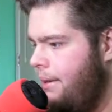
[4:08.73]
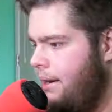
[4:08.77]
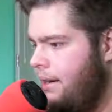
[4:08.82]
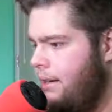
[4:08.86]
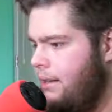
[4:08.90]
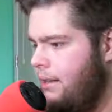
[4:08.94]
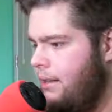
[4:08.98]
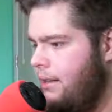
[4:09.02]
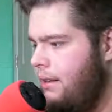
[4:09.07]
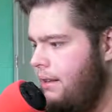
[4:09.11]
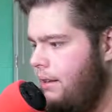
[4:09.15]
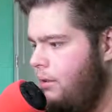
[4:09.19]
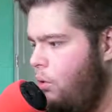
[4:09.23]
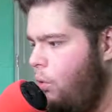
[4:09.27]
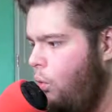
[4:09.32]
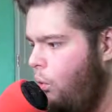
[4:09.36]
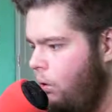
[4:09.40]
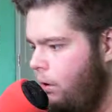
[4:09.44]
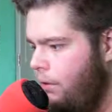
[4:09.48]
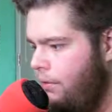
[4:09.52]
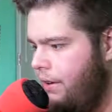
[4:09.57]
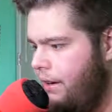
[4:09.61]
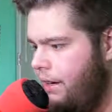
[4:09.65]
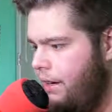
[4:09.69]
and the
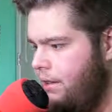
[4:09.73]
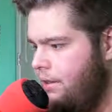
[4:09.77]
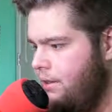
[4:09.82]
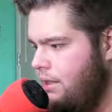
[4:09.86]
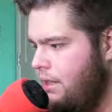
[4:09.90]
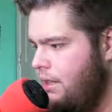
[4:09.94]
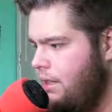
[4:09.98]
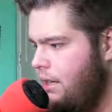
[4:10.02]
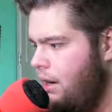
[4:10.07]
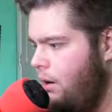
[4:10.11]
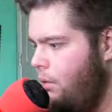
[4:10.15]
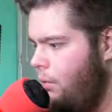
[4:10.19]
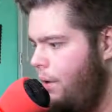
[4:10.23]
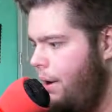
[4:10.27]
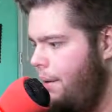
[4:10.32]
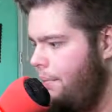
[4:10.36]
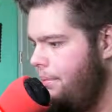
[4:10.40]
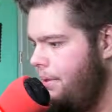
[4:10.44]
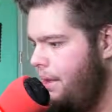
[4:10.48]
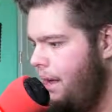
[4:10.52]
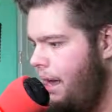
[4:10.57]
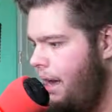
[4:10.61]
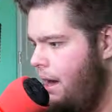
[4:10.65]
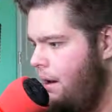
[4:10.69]
horror videos I did a
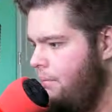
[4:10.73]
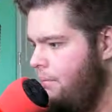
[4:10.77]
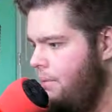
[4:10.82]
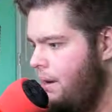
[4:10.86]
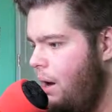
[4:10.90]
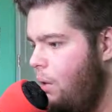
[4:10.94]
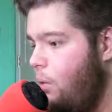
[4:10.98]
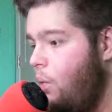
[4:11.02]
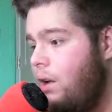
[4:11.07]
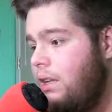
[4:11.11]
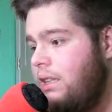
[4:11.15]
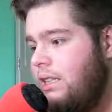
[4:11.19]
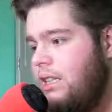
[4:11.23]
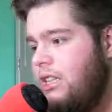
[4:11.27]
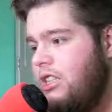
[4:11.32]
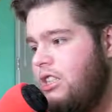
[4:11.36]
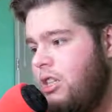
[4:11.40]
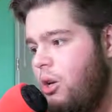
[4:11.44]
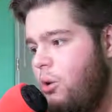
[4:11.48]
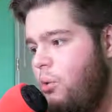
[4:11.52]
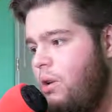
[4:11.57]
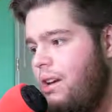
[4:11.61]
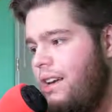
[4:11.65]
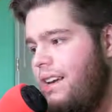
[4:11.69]
webcam. But I wasn't
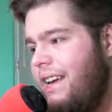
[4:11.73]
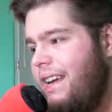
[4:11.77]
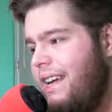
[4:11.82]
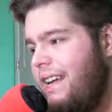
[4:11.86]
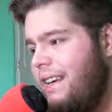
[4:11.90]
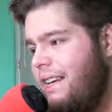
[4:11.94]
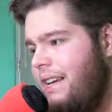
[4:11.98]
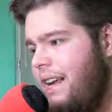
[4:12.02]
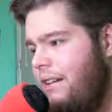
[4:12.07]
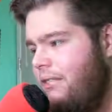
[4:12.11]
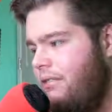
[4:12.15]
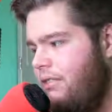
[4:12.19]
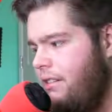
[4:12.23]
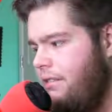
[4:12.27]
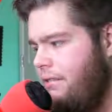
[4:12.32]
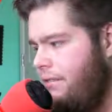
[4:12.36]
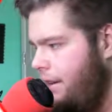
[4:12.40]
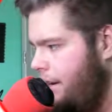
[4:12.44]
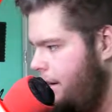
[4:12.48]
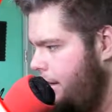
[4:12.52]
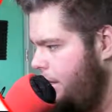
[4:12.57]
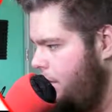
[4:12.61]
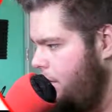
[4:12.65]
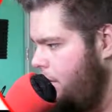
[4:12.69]
doing it in every
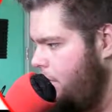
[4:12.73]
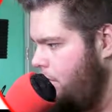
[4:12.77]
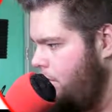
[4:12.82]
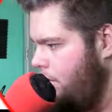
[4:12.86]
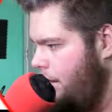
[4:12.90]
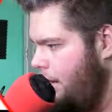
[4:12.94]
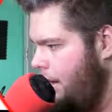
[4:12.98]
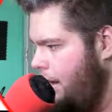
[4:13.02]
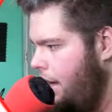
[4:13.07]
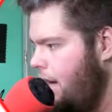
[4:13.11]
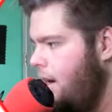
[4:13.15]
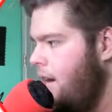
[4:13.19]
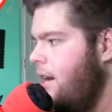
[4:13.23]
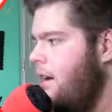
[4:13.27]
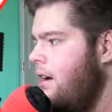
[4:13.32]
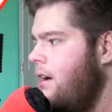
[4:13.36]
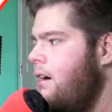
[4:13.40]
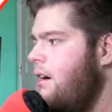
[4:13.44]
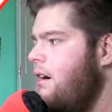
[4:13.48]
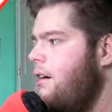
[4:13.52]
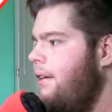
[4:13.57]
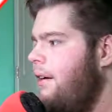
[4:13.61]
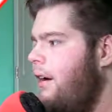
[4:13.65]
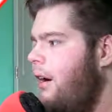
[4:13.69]
video yet.
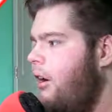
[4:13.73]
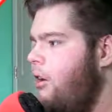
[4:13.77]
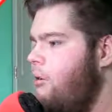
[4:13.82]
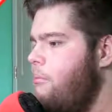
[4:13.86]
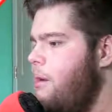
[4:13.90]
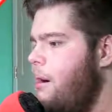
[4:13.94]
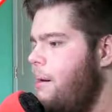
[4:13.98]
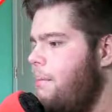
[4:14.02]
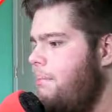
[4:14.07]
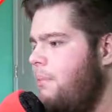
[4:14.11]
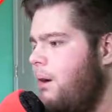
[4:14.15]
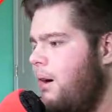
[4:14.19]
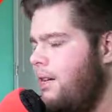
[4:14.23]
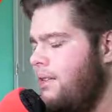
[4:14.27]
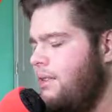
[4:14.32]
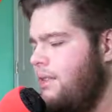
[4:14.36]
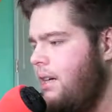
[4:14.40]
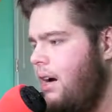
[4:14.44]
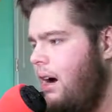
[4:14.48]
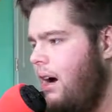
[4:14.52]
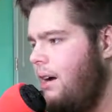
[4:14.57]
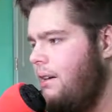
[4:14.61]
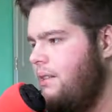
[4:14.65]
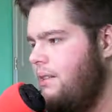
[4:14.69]
All my
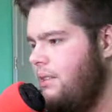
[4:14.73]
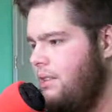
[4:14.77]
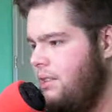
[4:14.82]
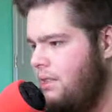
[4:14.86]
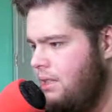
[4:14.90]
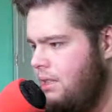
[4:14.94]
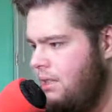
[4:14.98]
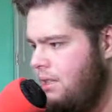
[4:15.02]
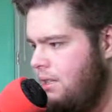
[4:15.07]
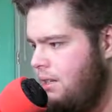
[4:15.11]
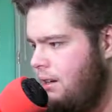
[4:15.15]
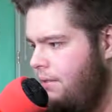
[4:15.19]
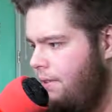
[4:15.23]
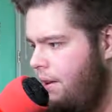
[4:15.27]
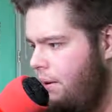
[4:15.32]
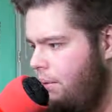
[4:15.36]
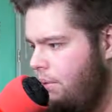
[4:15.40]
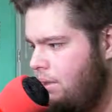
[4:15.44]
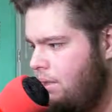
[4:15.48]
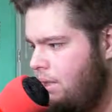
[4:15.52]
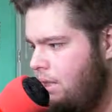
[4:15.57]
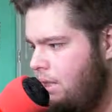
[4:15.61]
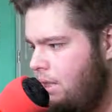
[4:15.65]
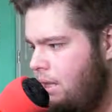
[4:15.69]
montages and stuff, I
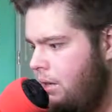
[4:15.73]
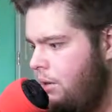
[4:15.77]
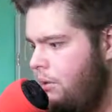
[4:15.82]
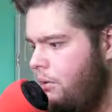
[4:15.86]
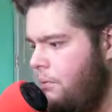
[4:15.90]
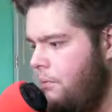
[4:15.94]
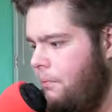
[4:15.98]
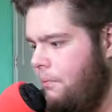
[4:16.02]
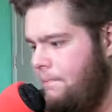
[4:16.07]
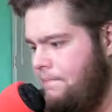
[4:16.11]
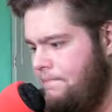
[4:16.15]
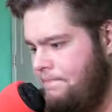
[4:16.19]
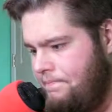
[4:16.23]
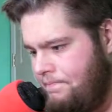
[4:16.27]
was still